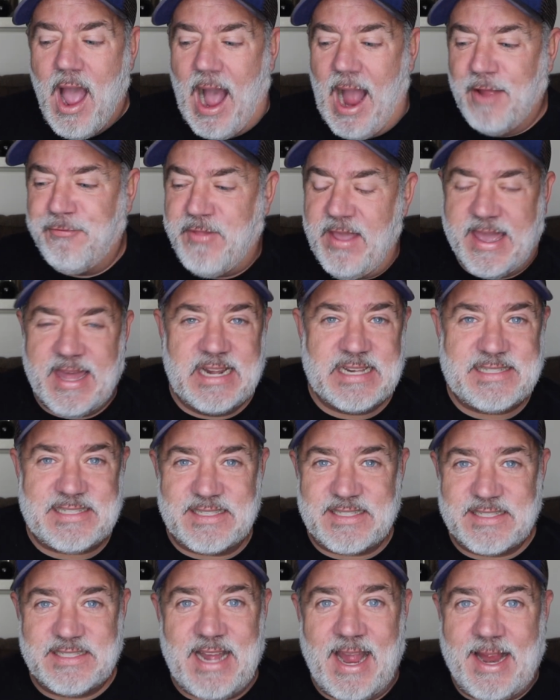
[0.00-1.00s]
I think it is
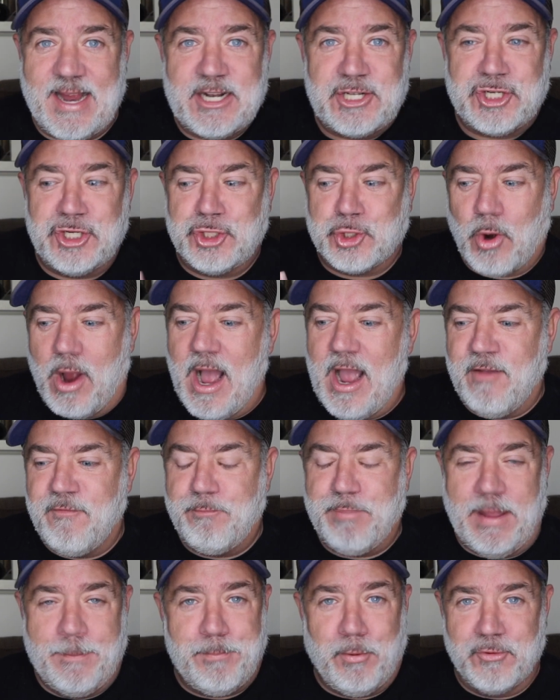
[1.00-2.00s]
this thing to drive
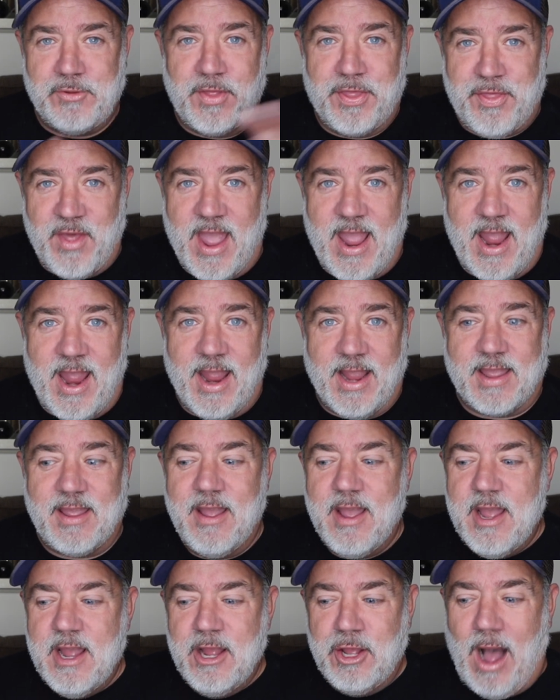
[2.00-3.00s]
people to think
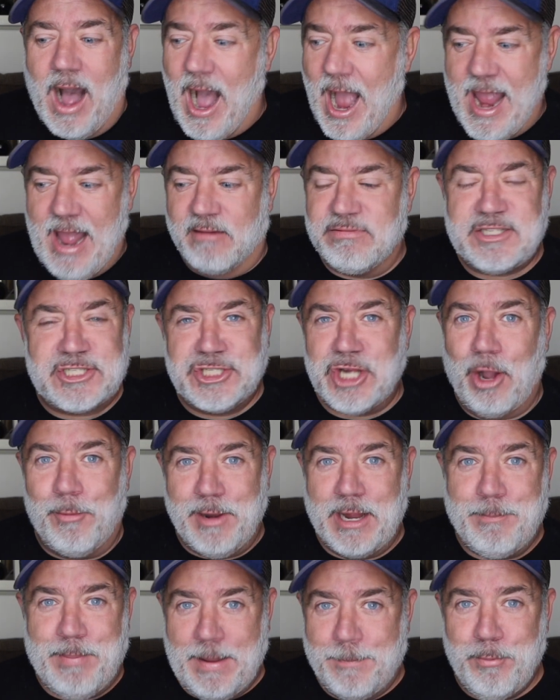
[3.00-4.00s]
I have so
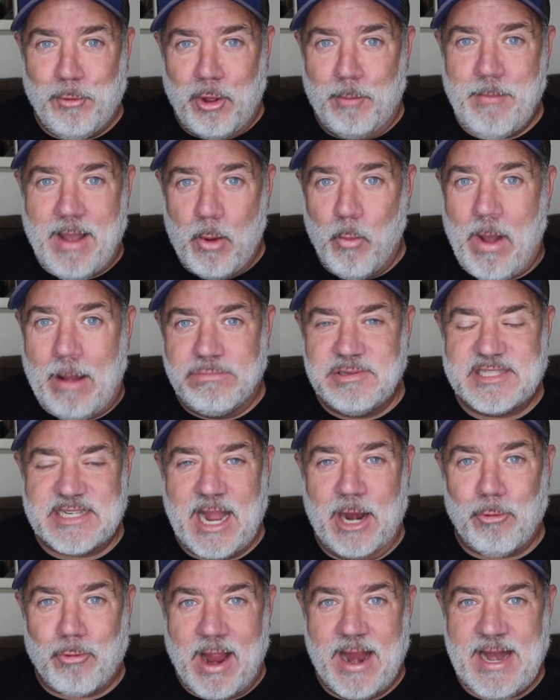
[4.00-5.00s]
many people on my
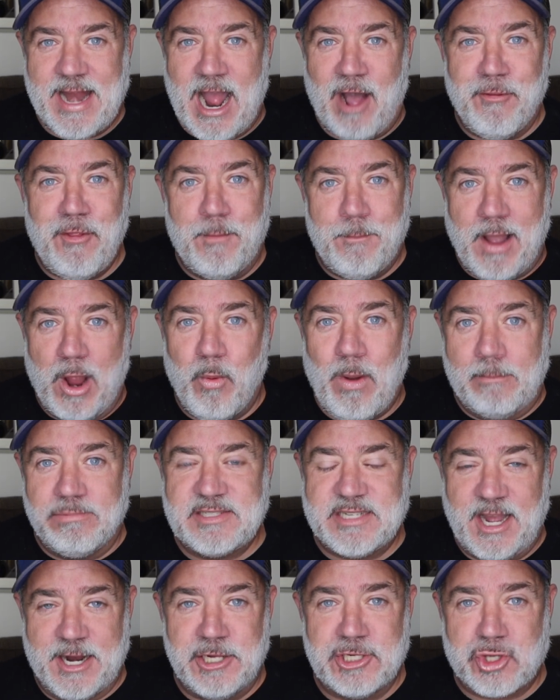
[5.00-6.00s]
website right now that my
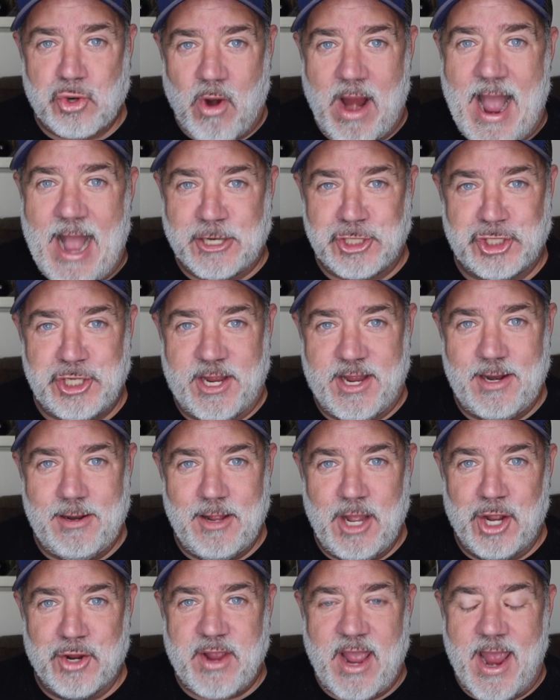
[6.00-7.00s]
website is crashing,
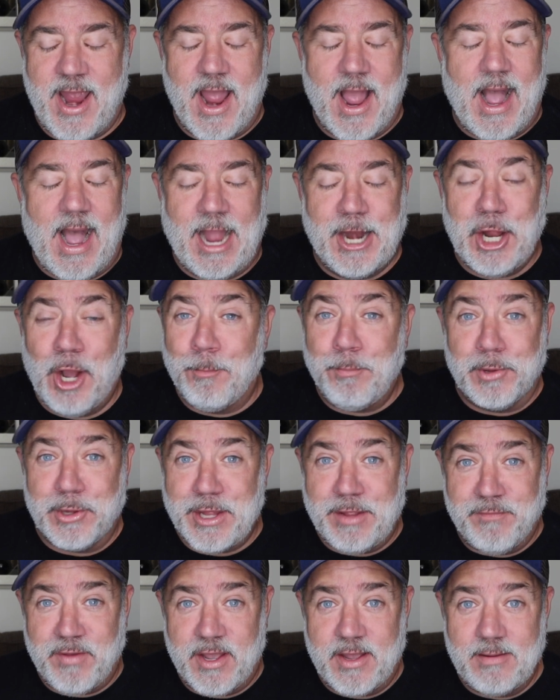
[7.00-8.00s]
okay? I don't
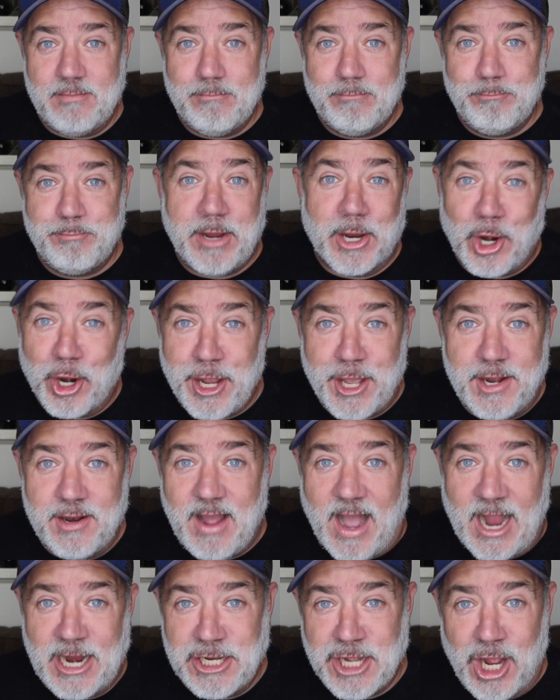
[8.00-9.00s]
believe it, period.
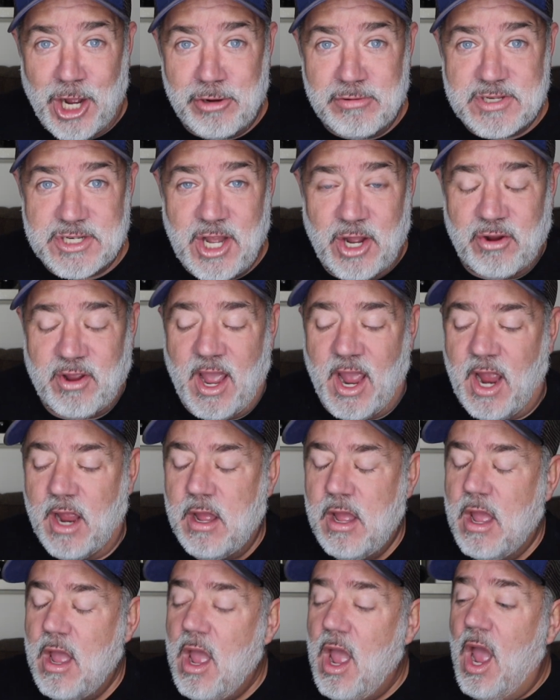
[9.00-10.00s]
I don't,
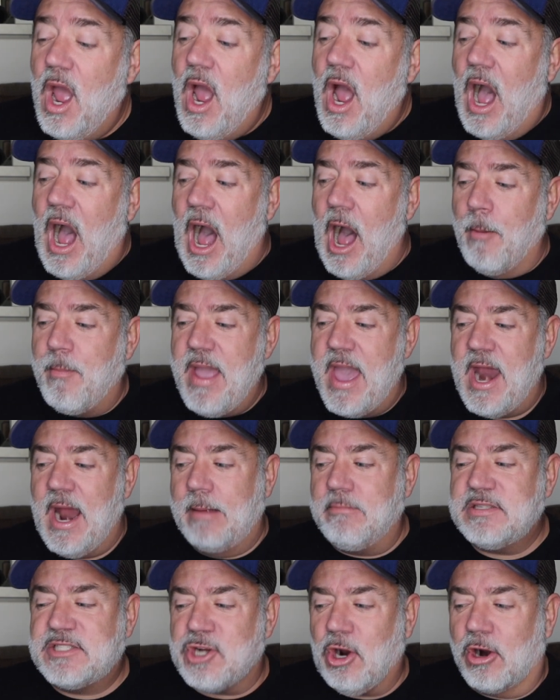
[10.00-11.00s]
okay? Um, and
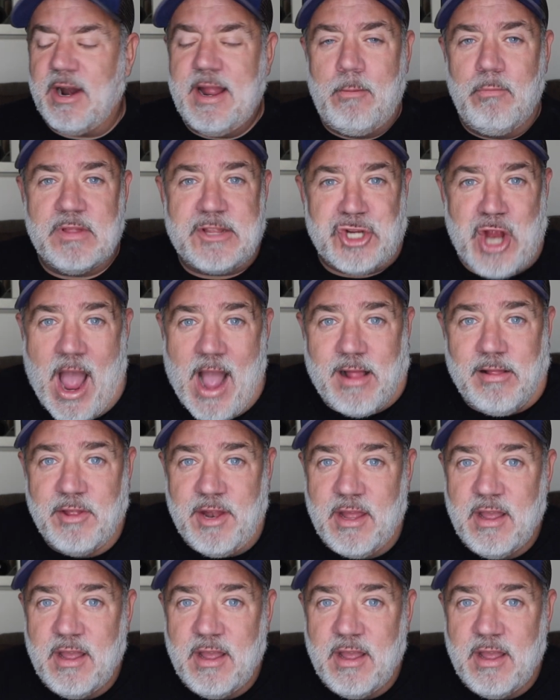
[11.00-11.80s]
I'm starting with Jacqueline